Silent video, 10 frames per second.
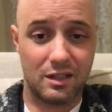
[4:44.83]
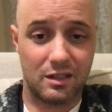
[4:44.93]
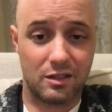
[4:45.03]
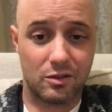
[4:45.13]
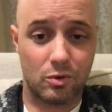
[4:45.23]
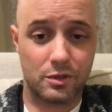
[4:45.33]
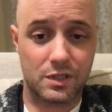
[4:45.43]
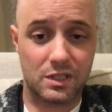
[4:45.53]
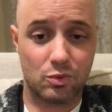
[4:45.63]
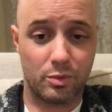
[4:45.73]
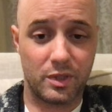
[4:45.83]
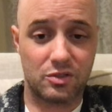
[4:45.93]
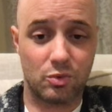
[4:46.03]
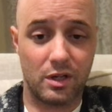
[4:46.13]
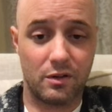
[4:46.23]
And then, of course, this will be
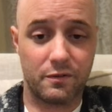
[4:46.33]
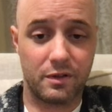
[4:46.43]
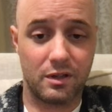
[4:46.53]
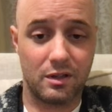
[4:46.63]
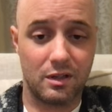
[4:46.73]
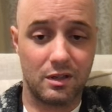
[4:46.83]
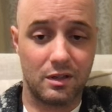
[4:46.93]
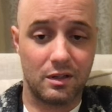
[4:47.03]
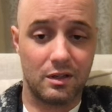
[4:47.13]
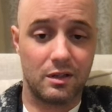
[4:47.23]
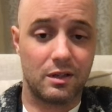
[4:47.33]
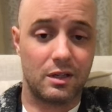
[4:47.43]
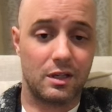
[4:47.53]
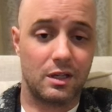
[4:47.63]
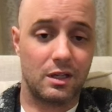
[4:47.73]
12.
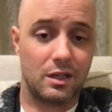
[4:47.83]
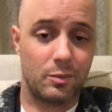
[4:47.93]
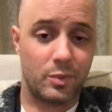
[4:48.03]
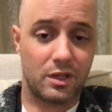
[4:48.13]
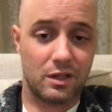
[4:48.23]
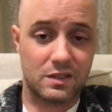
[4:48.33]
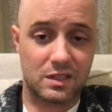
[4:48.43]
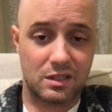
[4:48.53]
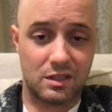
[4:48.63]
And because